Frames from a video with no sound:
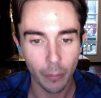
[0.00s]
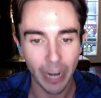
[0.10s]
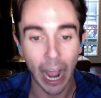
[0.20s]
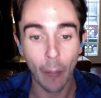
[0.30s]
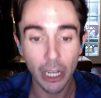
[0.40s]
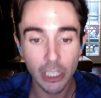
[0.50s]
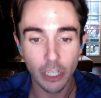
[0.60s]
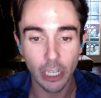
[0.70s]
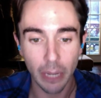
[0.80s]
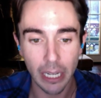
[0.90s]
But how much of
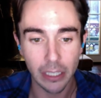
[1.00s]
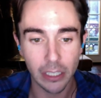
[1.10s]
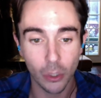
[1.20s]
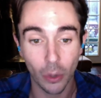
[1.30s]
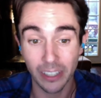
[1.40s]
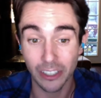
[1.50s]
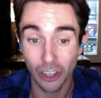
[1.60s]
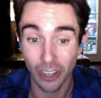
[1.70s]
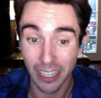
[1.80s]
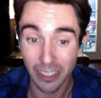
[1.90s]
a committee this is going to
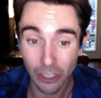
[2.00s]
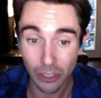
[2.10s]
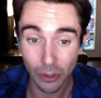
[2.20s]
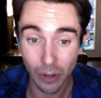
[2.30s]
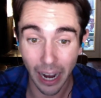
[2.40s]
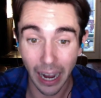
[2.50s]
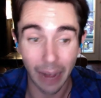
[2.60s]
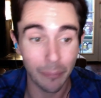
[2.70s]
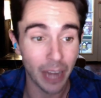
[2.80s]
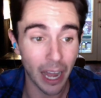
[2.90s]
turn into, I I'm